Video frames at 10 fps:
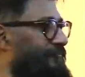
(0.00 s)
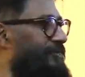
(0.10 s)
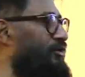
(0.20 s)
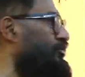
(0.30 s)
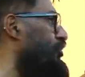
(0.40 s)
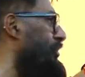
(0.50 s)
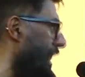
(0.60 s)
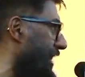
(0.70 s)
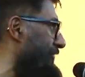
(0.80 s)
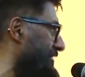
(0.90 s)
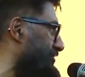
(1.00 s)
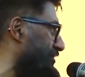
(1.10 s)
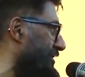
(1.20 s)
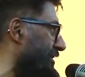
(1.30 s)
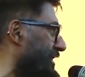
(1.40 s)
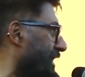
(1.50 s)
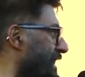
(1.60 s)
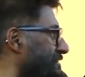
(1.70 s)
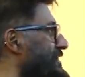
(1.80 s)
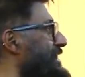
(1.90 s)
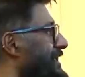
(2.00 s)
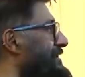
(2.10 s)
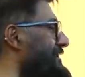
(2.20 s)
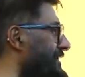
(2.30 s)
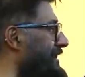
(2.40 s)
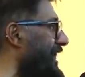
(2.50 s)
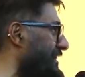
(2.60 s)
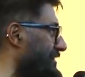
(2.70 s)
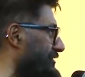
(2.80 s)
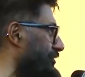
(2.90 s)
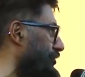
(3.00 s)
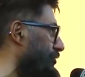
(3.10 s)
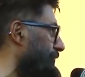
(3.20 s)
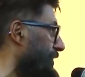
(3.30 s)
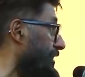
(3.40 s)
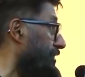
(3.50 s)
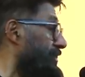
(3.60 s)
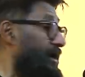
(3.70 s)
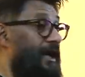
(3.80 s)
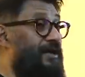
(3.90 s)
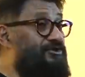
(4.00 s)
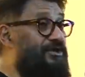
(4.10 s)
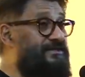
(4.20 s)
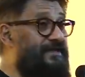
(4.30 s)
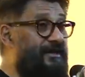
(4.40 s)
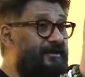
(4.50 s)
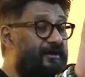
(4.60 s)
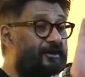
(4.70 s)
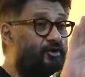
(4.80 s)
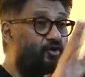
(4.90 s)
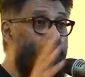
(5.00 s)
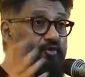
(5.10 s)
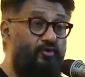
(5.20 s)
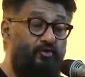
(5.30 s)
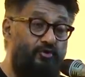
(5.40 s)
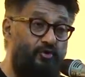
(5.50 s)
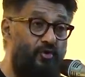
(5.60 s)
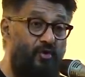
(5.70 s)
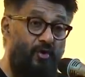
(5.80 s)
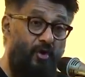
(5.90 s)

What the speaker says: we used to laugh as children. I said, Nani, ye kya karti ho? And she said, you know,